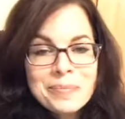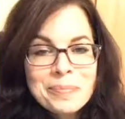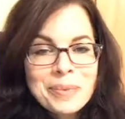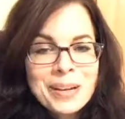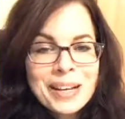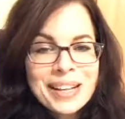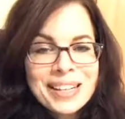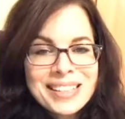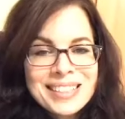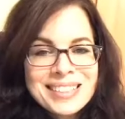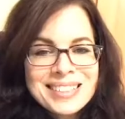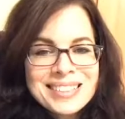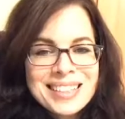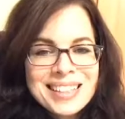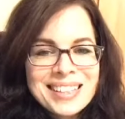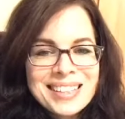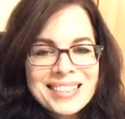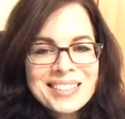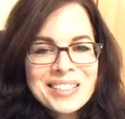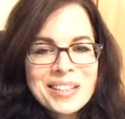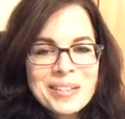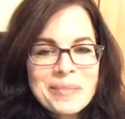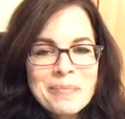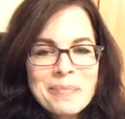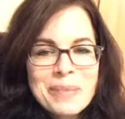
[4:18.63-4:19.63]
But it
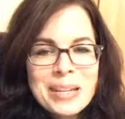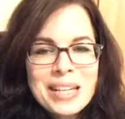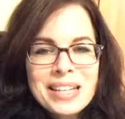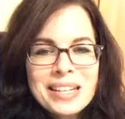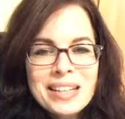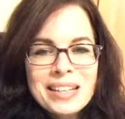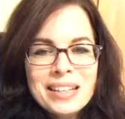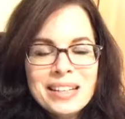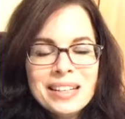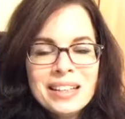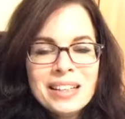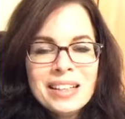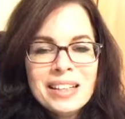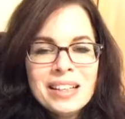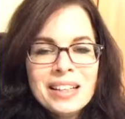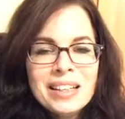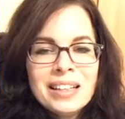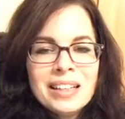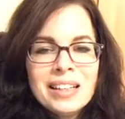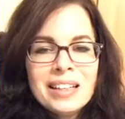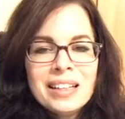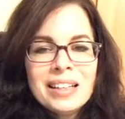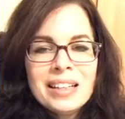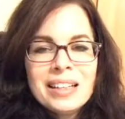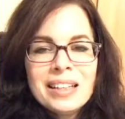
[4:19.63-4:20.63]
doesn't mean
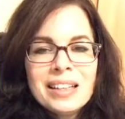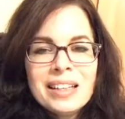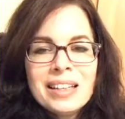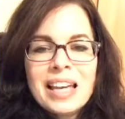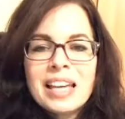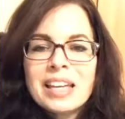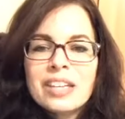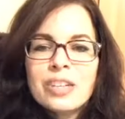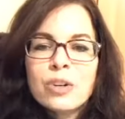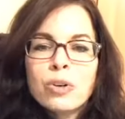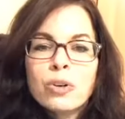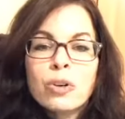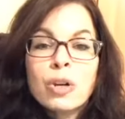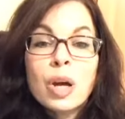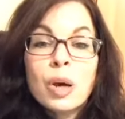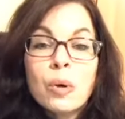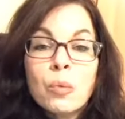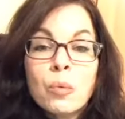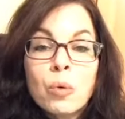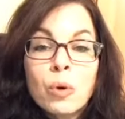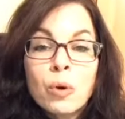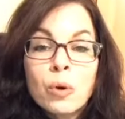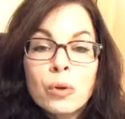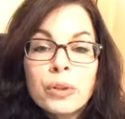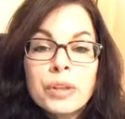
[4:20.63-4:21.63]
that you're
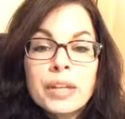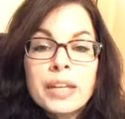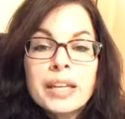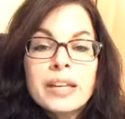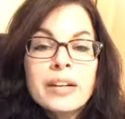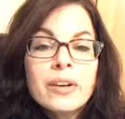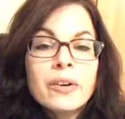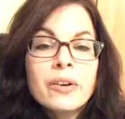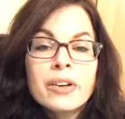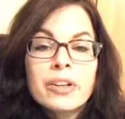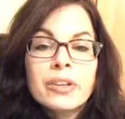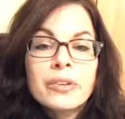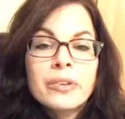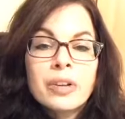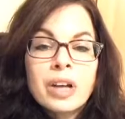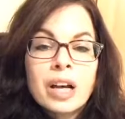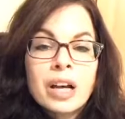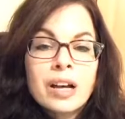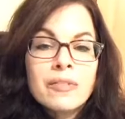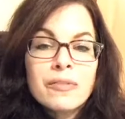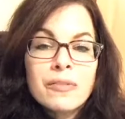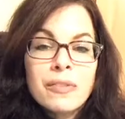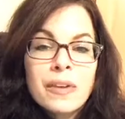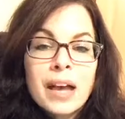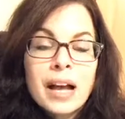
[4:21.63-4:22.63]
not worth it or you're
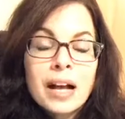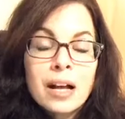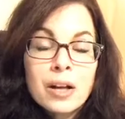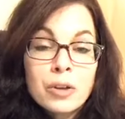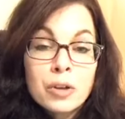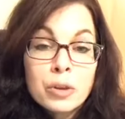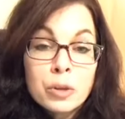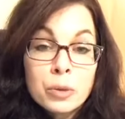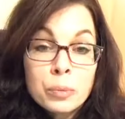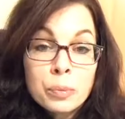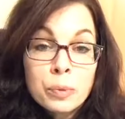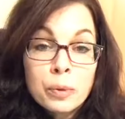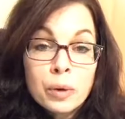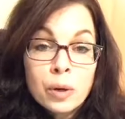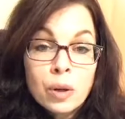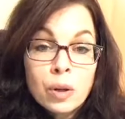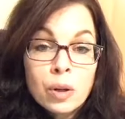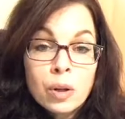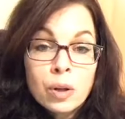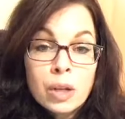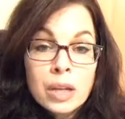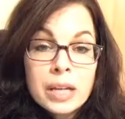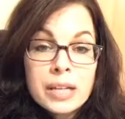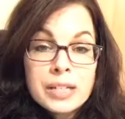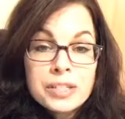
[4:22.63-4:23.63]
not
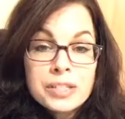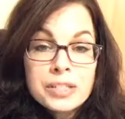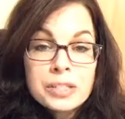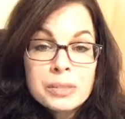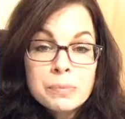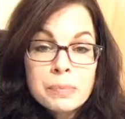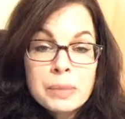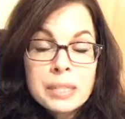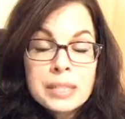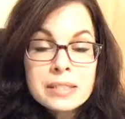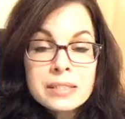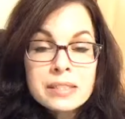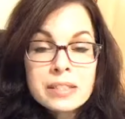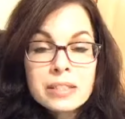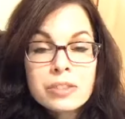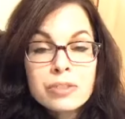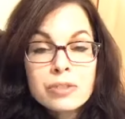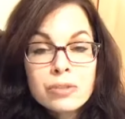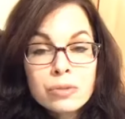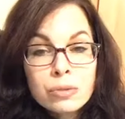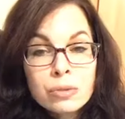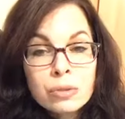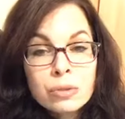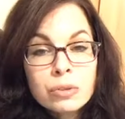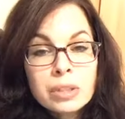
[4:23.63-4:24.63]
valuable. It just means that
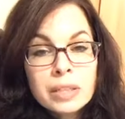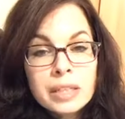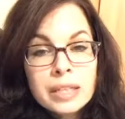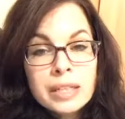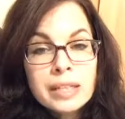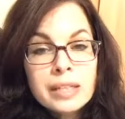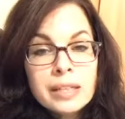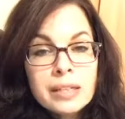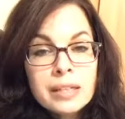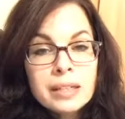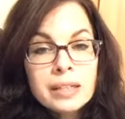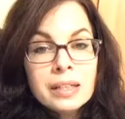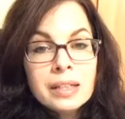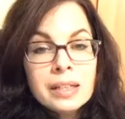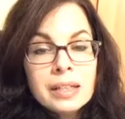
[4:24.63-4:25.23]
truly